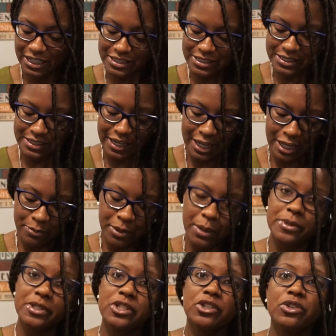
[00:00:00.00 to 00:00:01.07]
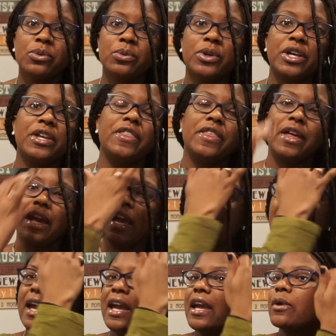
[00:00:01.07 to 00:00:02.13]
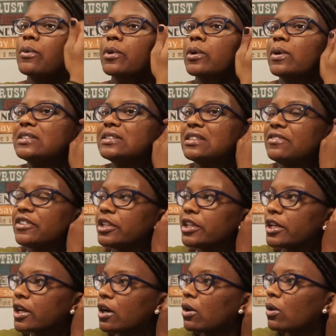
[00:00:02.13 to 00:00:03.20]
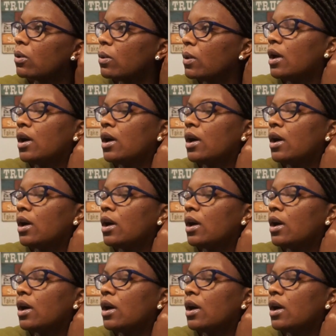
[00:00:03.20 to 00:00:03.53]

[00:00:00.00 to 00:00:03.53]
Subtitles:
and today I'm coming to you with a requested video.